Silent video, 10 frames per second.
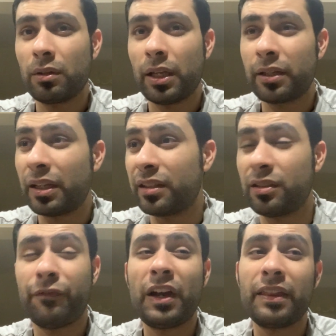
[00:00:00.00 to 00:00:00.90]
And it's
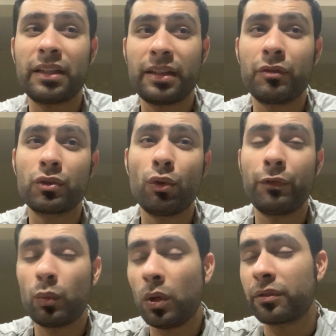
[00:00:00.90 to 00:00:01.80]
a fight that Terence
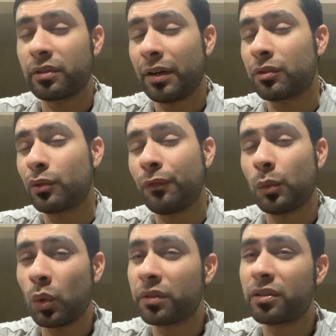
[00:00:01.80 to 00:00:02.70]
Crawford wants. Terence
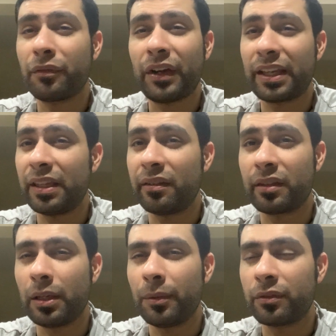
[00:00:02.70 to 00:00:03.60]
Crawford wants to fight Keith
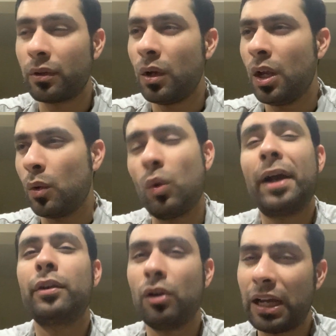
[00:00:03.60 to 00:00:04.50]
Thurman. So
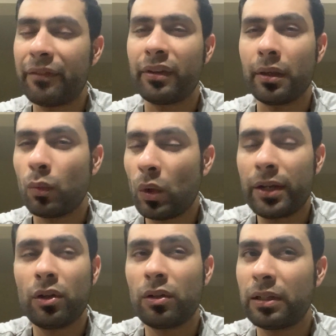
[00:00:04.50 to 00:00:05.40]
why not have it? Why
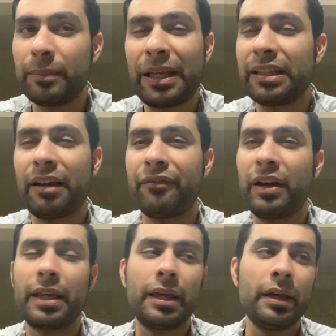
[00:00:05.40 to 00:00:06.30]
not make that
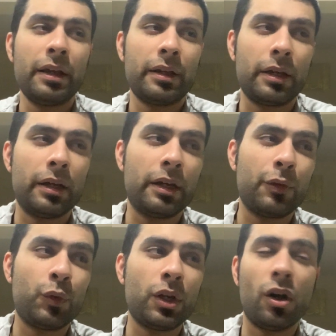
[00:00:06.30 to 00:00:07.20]
fight
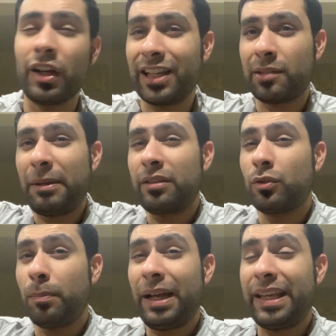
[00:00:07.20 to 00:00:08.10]
if we can't get Spence
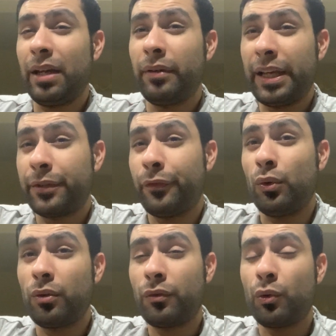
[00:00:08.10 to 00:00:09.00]
or Pacquiao next for
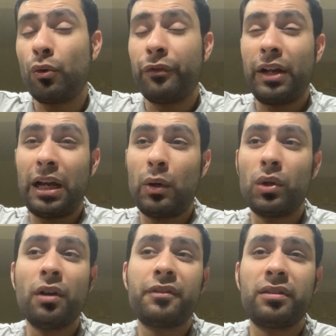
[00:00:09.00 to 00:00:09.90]
Crawford? I would
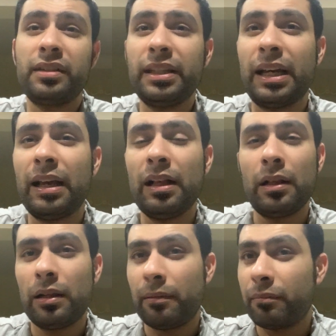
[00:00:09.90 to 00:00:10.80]
love to see that.
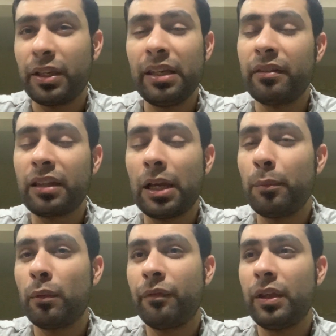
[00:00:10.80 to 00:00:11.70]
Keith
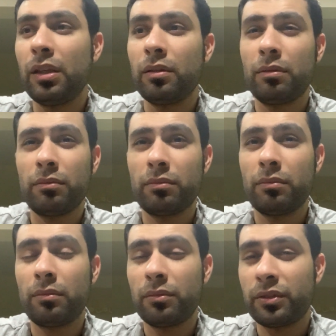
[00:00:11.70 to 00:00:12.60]
Thurman v.
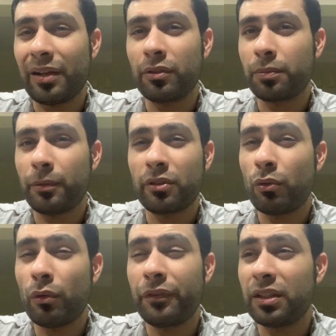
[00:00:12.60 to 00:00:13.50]
Terence
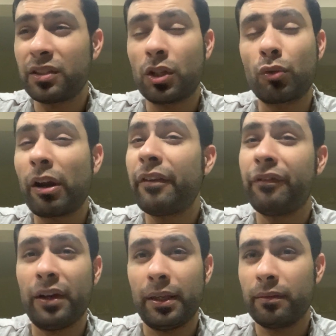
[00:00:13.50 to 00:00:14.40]
Crawford is a great
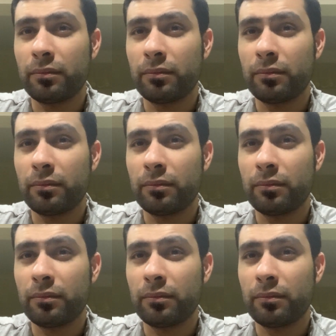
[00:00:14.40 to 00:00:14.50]
fight.